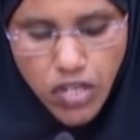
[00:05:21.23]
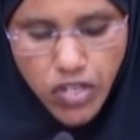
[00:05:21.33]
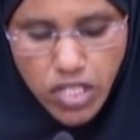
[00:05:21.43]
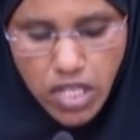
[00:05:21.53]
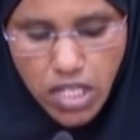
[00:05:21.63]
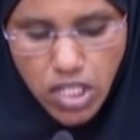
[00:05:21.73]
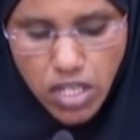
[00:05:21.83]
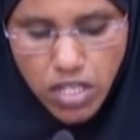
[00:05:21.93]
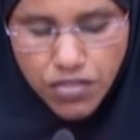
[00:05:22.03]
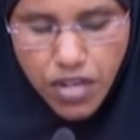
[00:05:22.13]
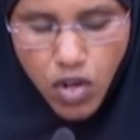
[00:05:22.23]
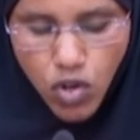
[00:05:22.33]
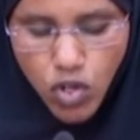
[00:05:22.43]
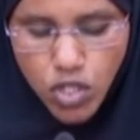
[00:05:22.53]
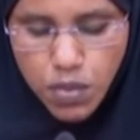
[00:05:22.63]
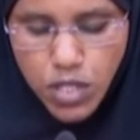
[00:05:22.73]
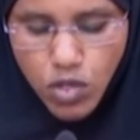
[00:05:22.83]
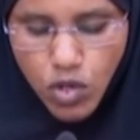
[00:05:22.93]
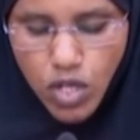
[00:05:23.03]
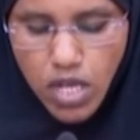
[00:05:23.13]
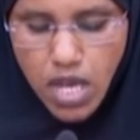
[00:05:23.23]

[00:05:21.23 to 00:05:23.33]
Research and Referral Hospital,